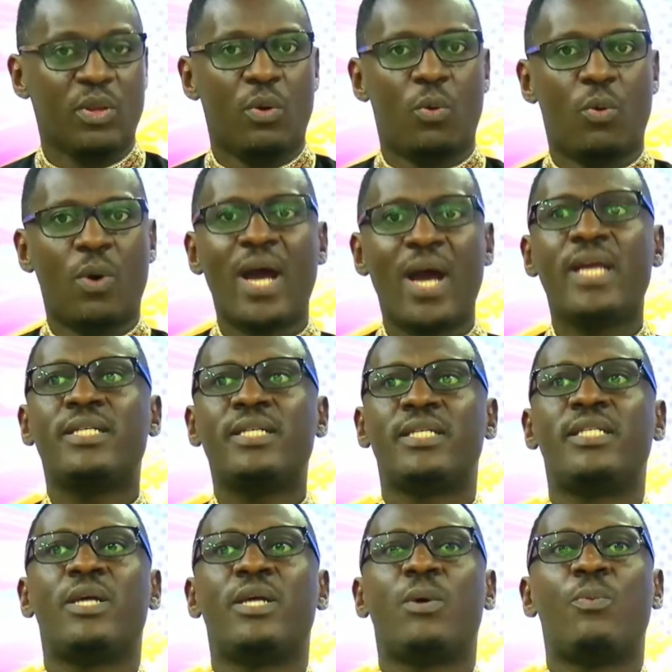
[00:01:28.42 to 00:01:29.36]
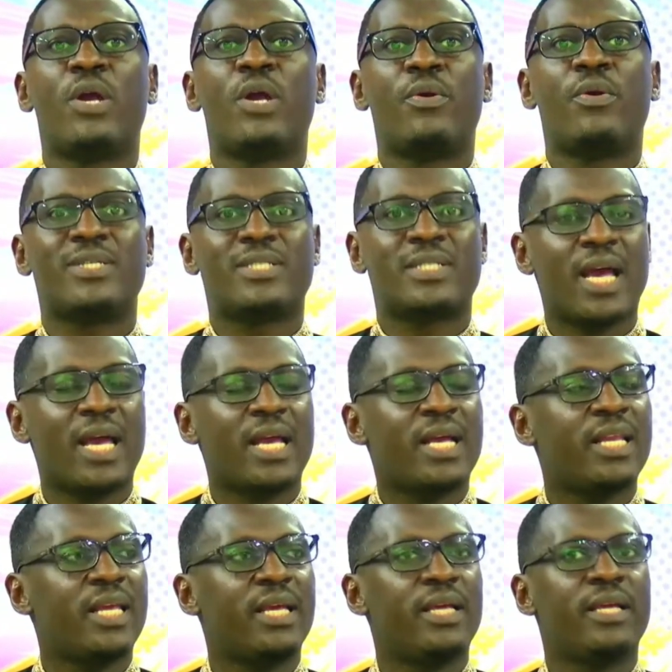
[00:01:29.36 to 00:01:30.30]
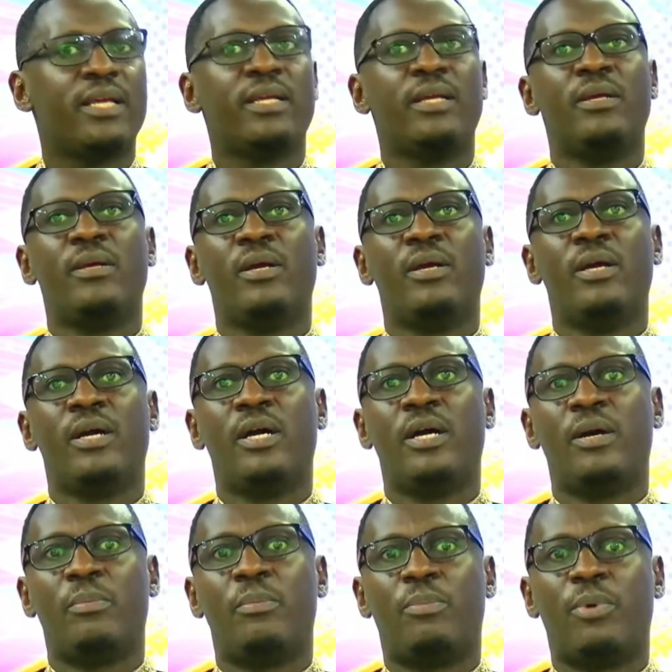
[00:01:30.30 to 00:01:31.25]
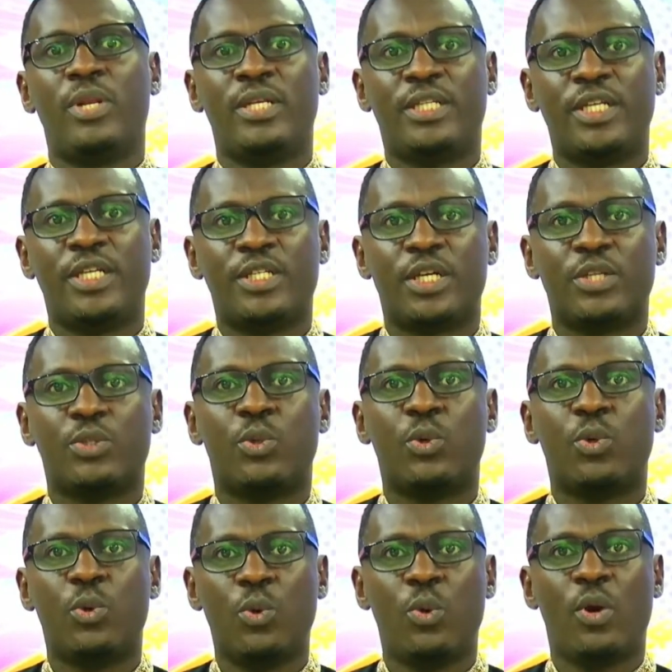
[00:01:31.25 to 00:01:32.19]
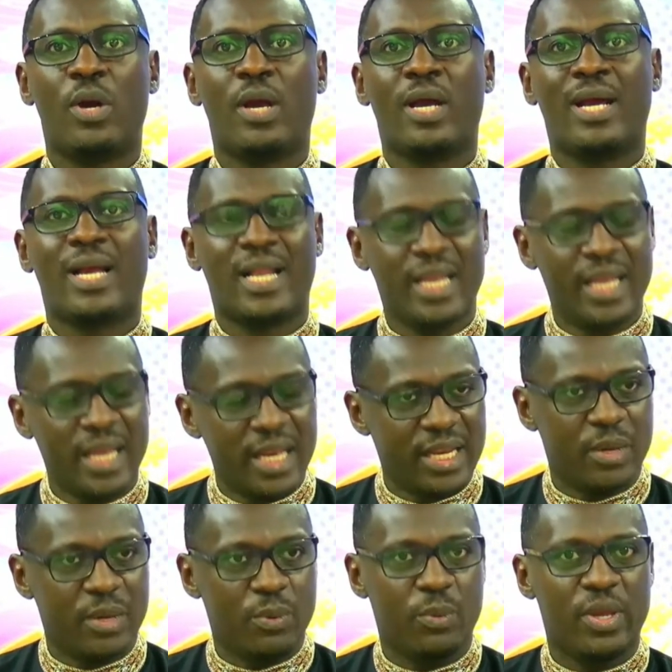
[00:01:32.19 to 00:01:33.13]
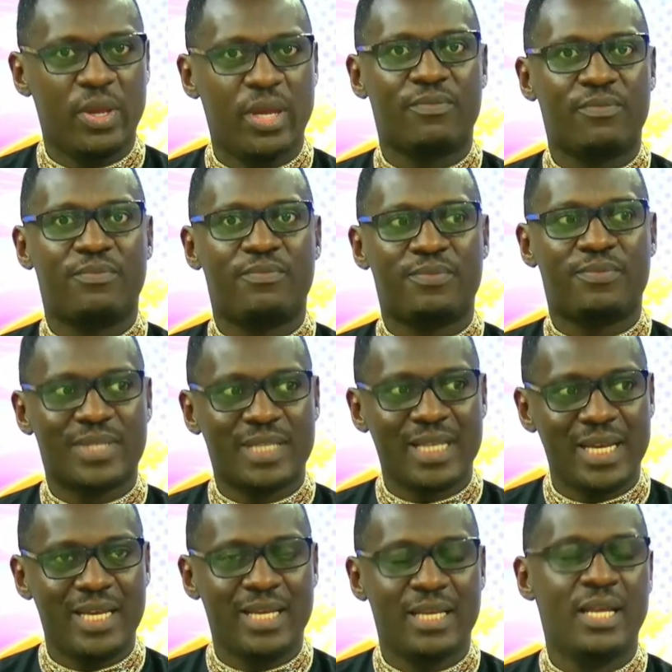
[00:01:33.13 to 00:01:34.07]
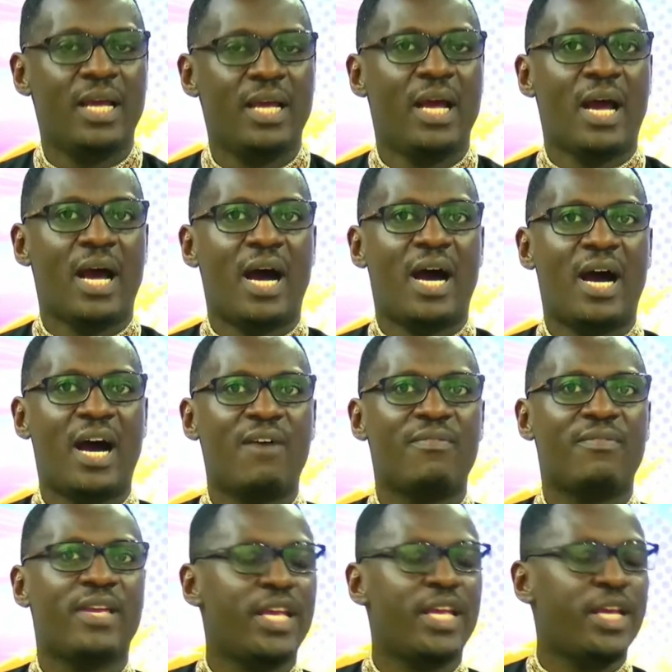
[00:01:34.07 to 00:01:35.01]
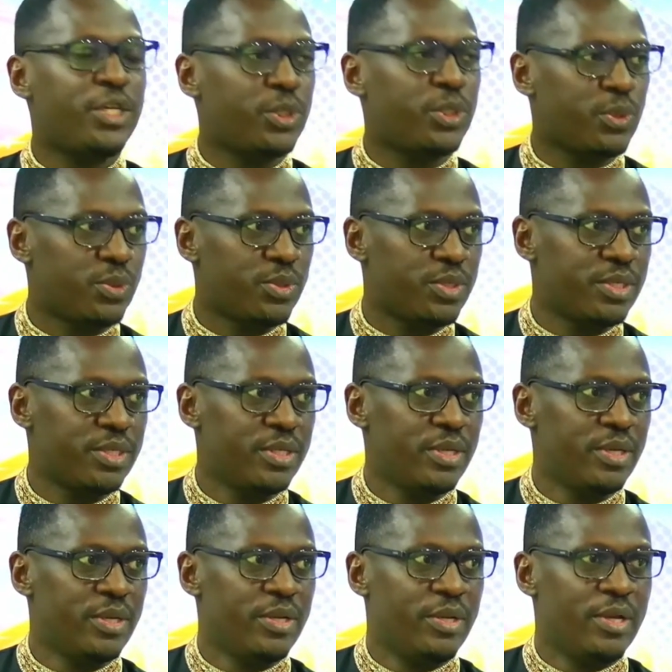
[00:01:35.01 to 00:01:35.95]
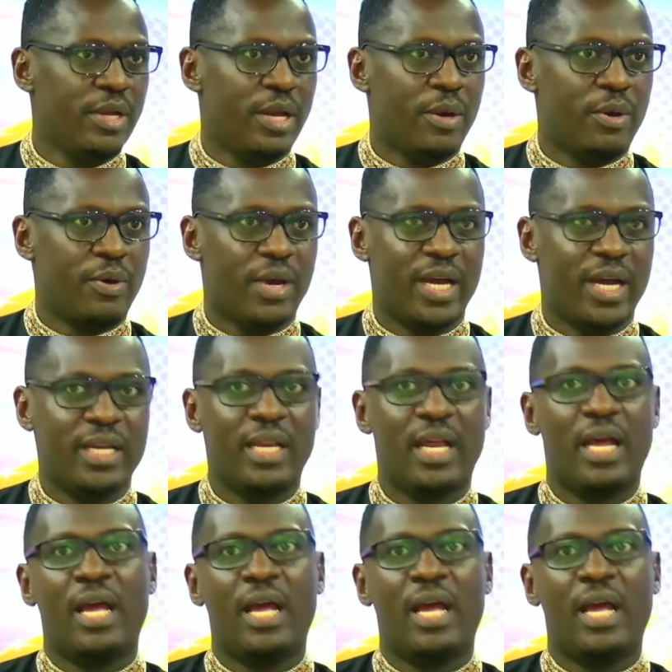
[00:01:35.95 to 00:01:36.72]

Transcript: why is it that we are recycling uh, politicians who clearly we have seen are having issues, right?